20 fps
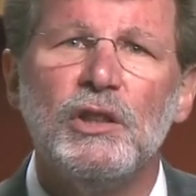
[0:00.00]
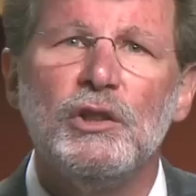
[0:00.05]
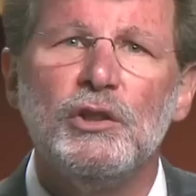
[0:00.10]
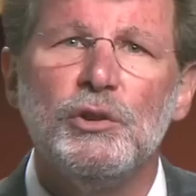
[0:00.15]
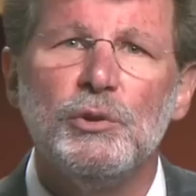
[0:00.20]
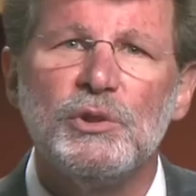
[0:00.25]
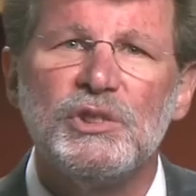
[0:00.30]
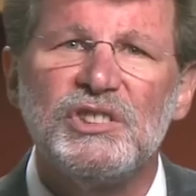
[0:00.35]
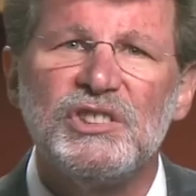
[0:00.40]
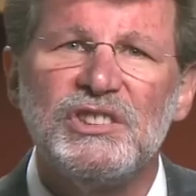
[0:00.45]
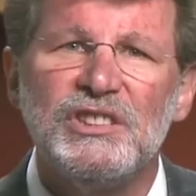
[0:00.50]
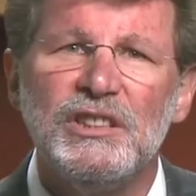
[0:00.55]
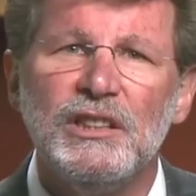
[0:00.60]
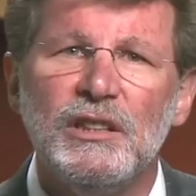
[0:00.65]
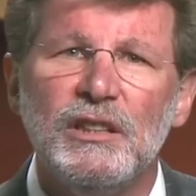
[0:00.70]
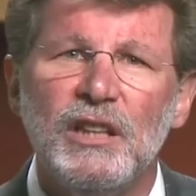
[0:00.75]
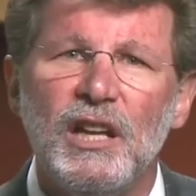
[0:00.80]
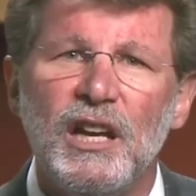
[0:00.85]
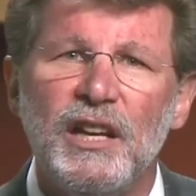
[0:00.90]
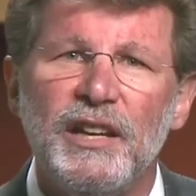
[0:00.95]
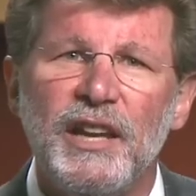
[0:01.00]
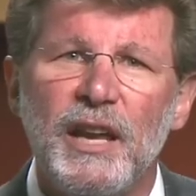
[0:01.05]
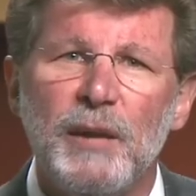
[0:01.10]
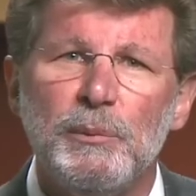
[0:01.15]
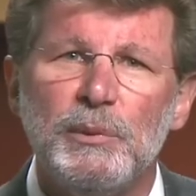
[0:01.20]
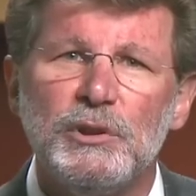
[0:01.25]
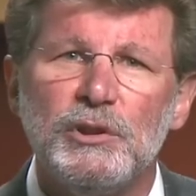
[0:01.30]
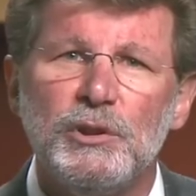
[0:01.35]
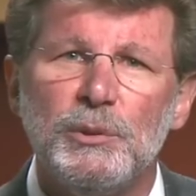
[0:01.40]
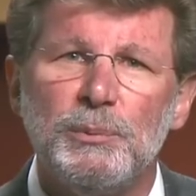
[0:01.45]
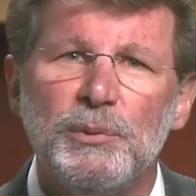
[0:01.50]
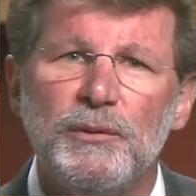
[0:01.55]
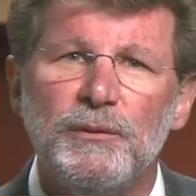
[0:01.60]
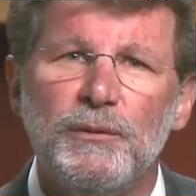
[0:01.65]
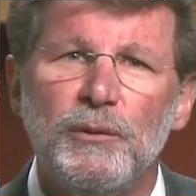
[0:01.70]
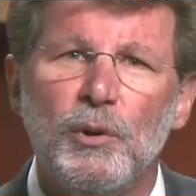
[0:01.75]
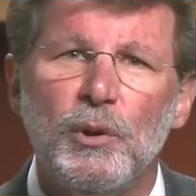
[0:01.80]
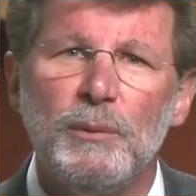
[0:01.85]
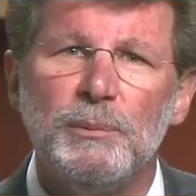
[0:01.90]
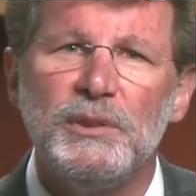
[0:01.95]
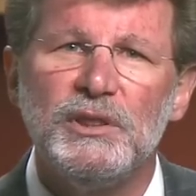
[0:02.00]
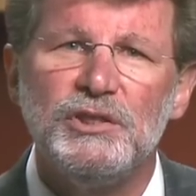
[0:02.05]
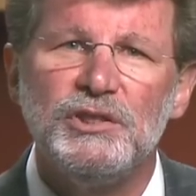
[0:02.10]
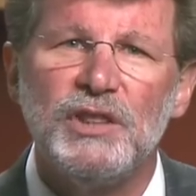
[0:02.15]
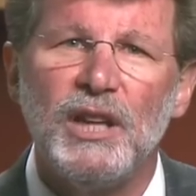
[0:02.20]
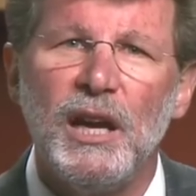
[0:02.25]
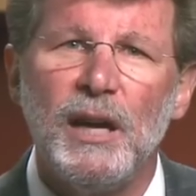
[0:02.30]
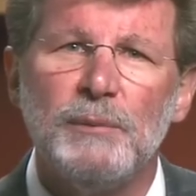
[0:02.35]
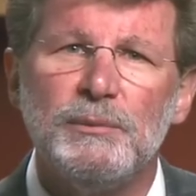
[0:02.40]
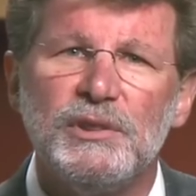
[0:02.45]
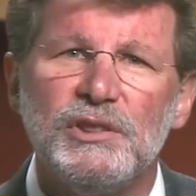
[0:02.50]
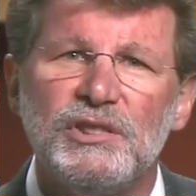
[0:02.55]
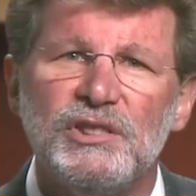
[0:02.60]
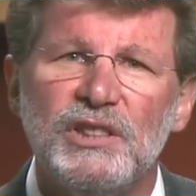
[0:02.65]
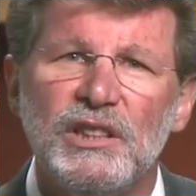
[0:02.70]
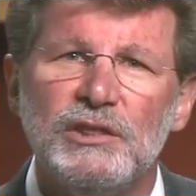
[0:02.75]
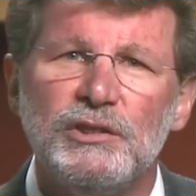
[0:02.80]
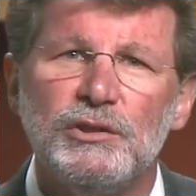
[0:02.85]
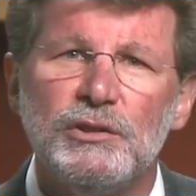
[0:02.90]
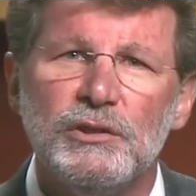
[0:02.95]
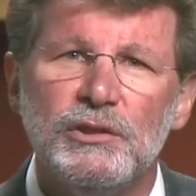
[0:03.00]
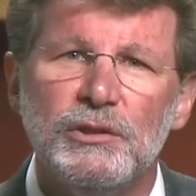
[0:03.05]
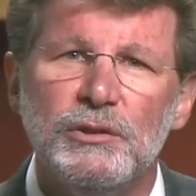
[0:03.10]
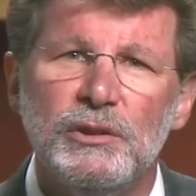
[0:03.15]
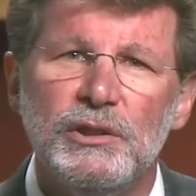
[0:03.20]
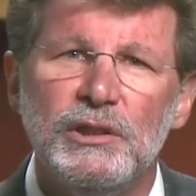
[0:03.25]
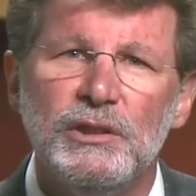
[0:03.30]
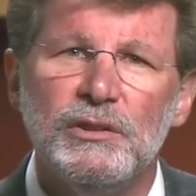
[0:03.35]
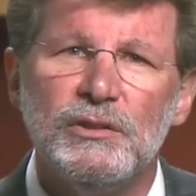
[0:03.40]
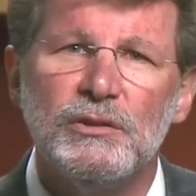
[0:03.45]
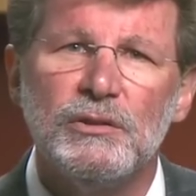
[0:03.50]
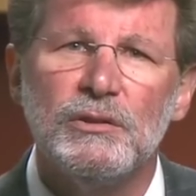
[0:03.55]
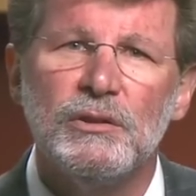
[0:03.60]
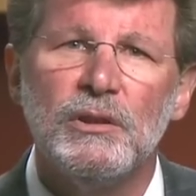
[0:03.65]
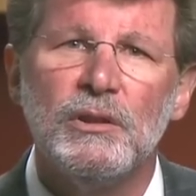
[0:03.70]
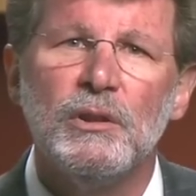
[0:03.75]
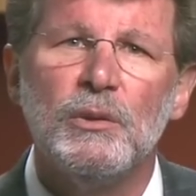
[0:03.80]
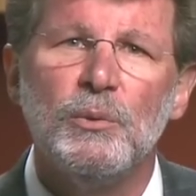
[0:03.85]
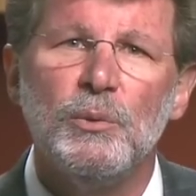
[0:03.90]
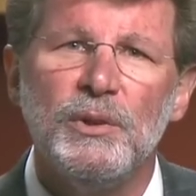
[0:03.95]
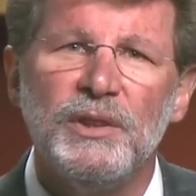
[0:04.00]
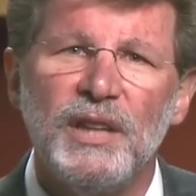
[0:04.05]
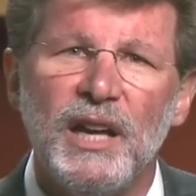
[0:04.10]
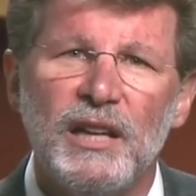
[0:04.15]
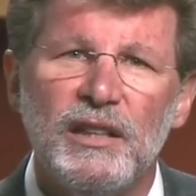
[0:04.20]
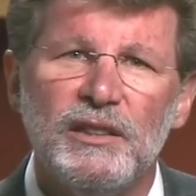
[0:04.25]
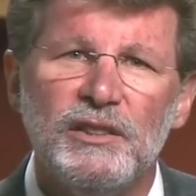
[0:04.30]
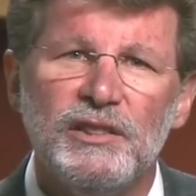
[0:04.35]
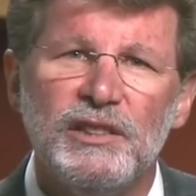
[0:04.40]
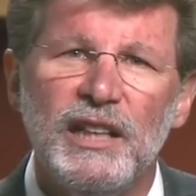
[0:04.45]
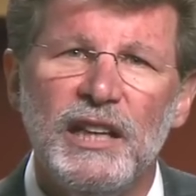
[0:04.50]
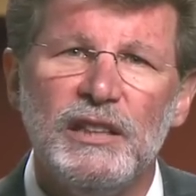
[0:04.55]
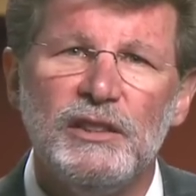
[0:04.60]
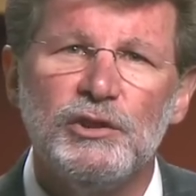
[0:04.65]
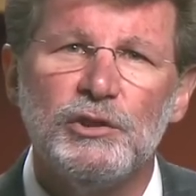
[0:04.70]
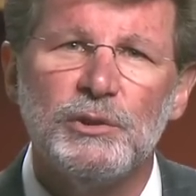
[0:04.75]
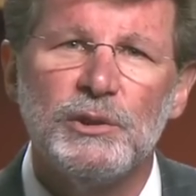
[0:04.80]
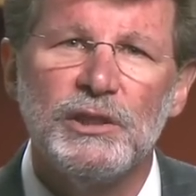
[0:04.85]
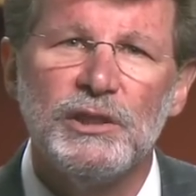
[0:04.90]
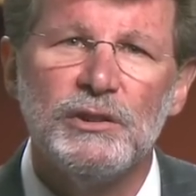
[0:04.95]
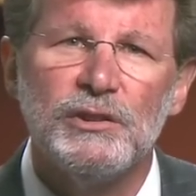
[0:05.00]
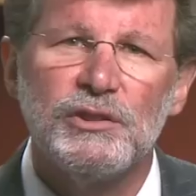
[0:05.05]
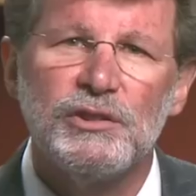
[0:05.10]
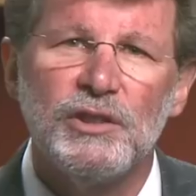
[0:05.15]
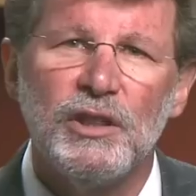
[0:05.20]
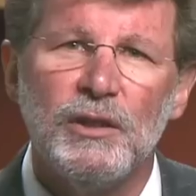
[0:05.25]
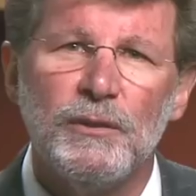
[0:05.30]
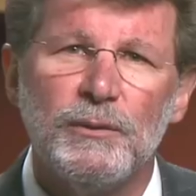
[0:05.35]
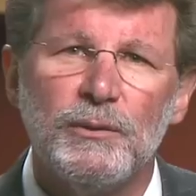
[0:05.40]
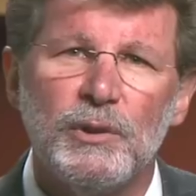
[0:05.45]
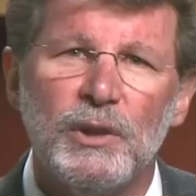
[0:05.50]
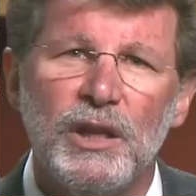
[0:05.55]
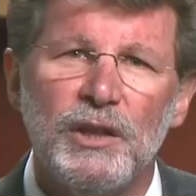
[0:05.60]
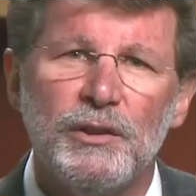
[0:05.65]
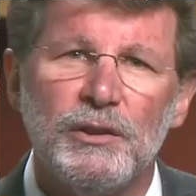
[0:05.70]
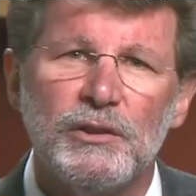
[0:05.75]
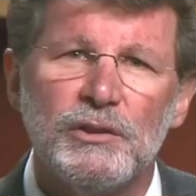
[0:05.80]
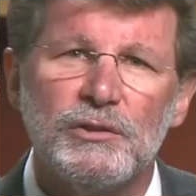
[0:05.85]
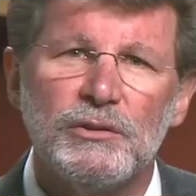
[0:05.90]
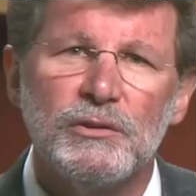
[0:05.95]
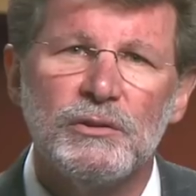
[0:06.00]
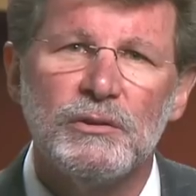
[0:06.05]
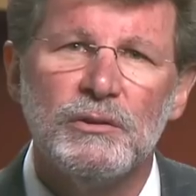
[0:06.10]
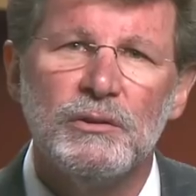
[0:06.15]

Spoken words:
you're still unable to perform the job's essential duties without endangering yourself or others.